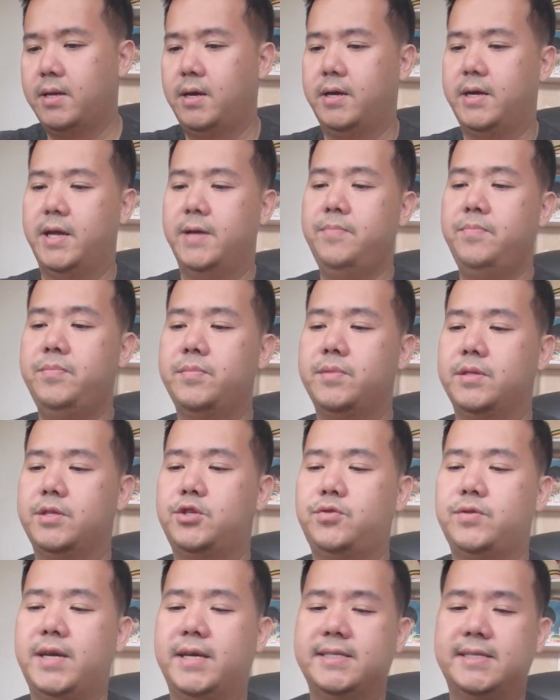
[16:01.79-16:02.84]
Okay,
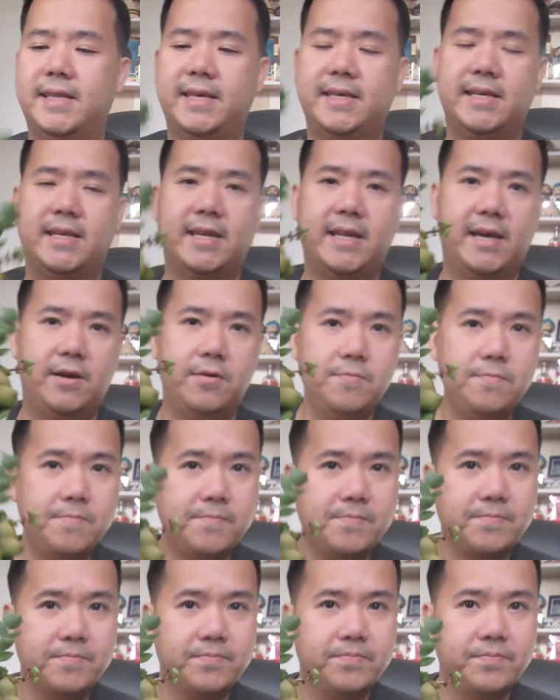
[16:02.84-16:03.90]
do you guys like it now?
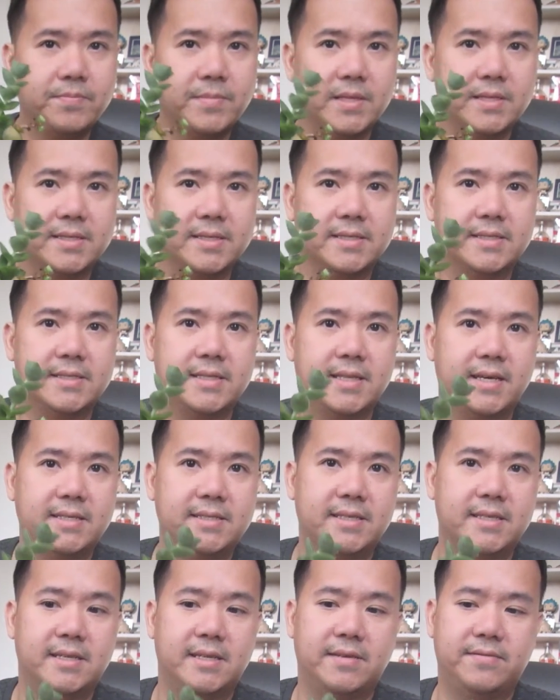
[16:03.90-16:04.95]
This looks
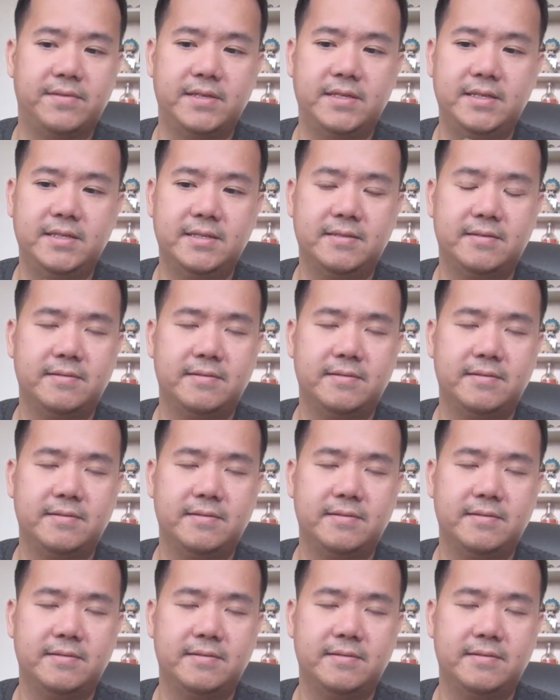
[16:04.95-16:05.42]
nice and lovely.